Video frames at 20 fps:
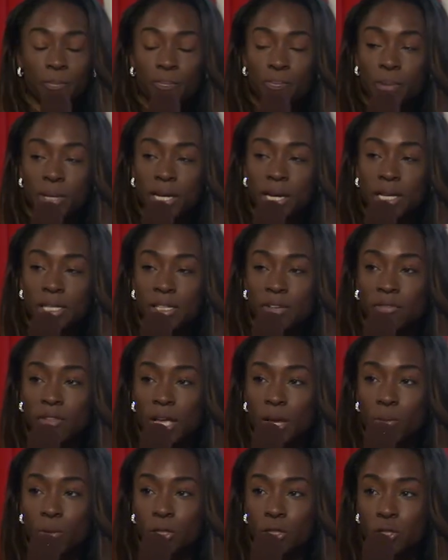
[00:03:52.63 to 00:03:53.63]
Because if
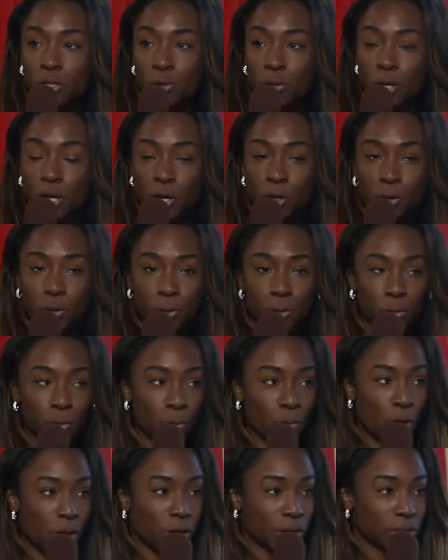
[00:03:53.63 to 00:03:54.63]
they were to go
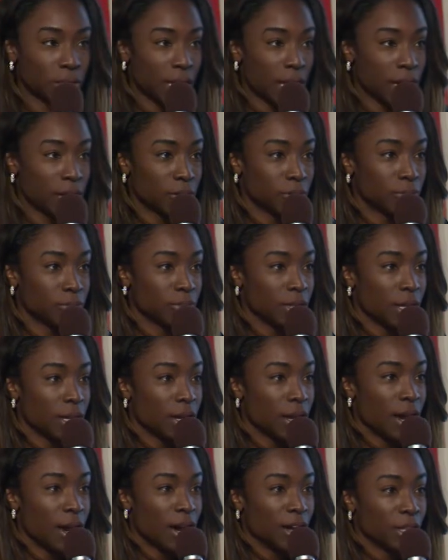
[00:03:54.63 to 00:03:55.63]
walk down
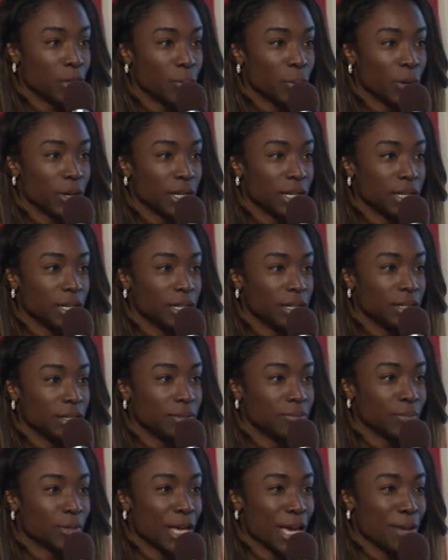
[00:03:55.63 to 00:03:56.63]
the pretty
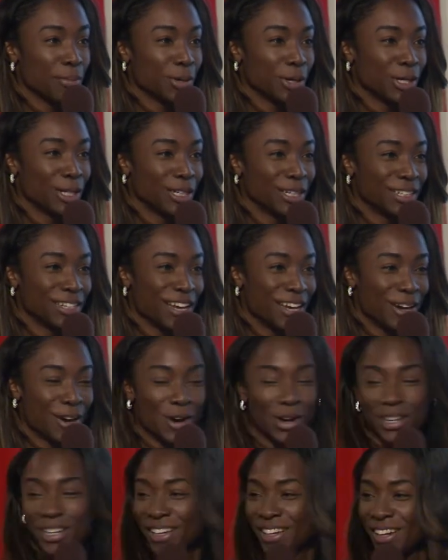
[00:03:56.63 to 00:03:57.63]
neighborhood, I
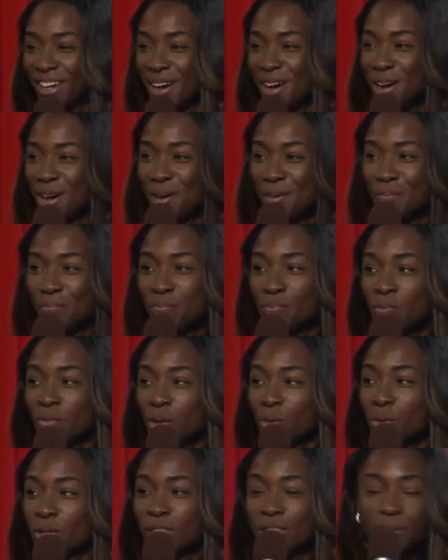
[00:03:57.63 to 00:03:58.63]
call it,
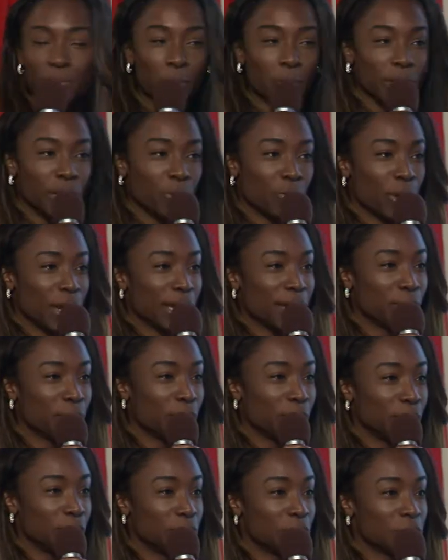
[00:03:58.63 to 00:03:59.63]
with the pretty
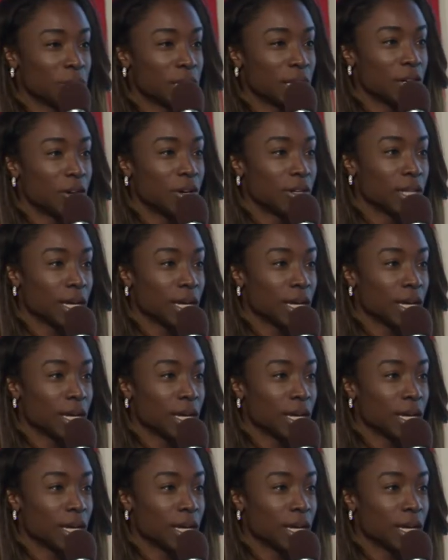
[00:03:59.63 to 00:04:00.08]
rainbows and all